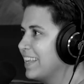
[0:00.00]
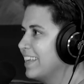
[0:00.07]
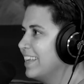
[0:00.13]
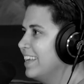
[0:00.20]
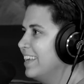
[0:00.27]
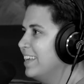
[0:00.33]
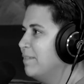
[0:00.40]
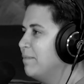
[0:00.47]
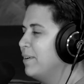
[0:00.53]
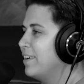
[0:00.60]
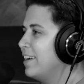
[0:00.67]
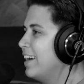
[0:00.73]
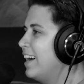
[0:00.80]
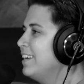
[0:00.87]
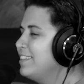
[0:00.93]
Bro,
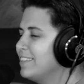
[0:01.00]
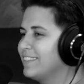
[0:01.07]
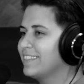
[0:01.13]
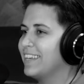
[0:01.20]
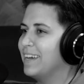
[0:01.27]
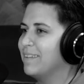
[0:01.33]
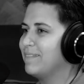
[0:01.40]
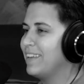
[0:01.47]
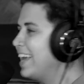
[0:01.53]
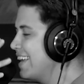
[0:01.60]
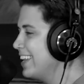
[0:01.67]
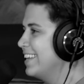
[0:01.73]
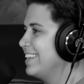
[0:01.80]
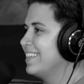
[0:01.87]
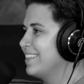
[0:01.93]
I just kept
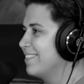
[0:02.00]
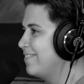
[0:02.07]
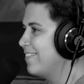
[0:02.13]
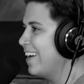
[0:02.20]
taking it to the